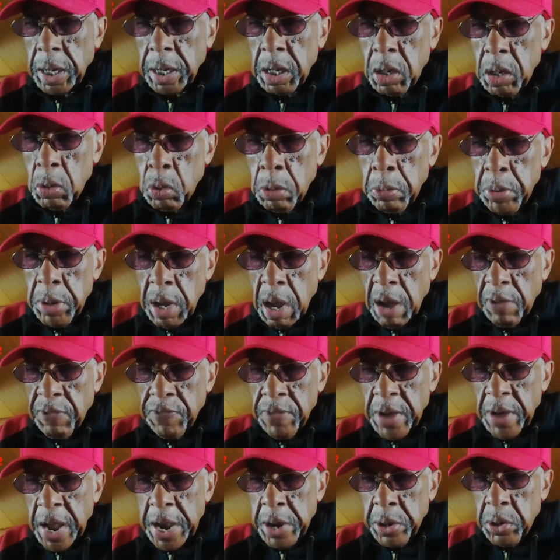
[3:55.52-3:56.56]
that he will be our
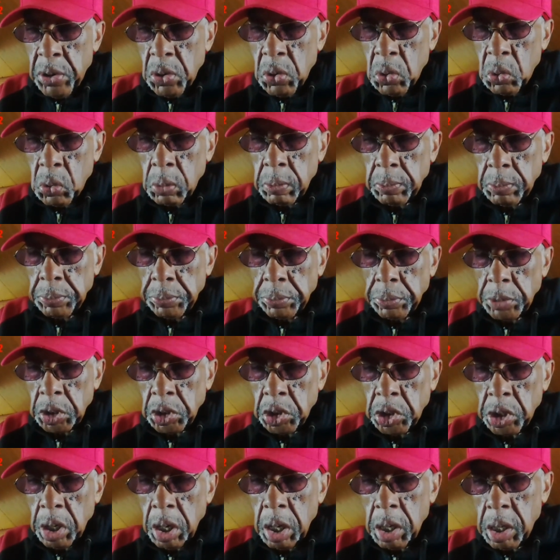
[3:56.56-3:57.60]
final
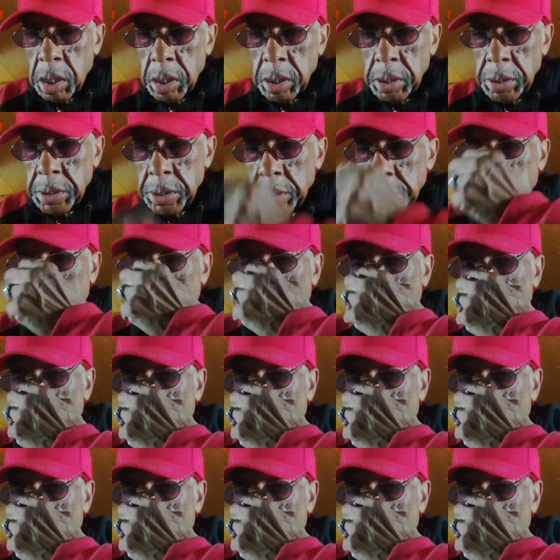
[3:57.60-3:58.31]
judge.